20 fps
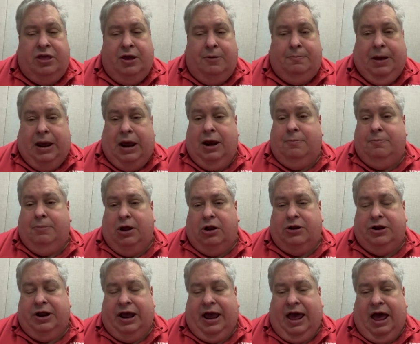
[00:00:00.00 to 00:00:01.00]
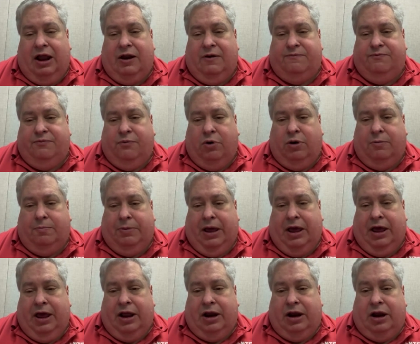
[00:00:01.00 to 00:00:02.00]
Bean building out at Fort
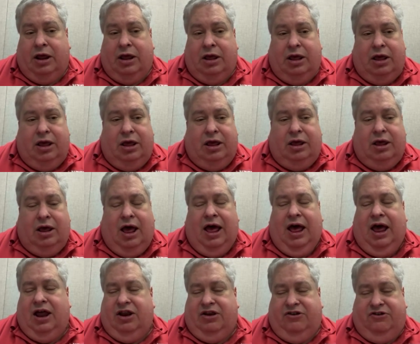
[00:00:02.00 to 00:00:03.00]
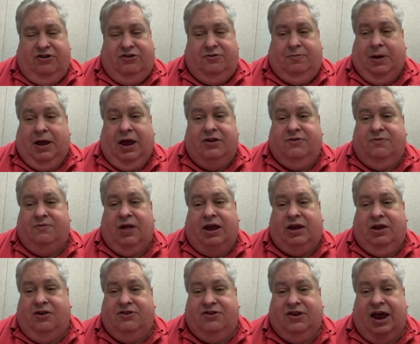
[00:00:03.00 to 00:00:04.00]
Bend, just because of,
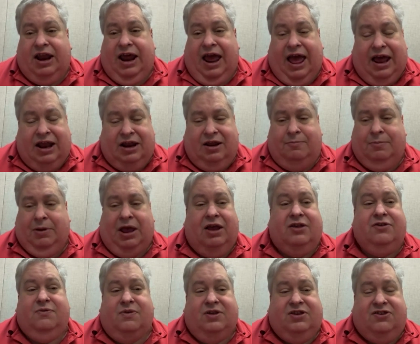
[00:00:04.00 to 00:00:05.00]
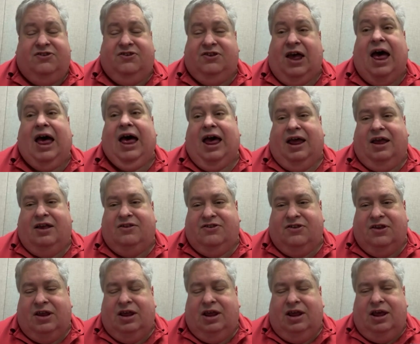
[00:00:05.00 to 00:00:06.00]
like you said, because of its size
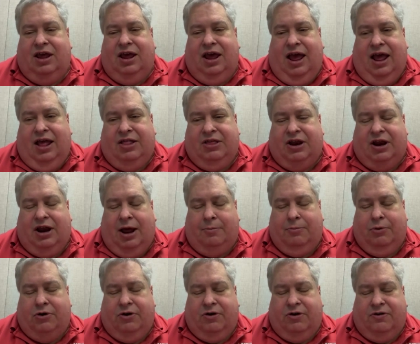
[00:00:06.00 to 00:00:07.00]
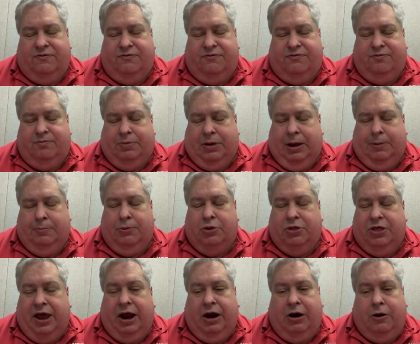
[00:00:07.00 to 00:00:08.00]
and the number of people
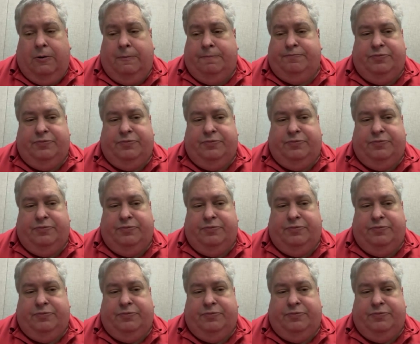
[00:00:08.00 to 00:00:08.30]
there,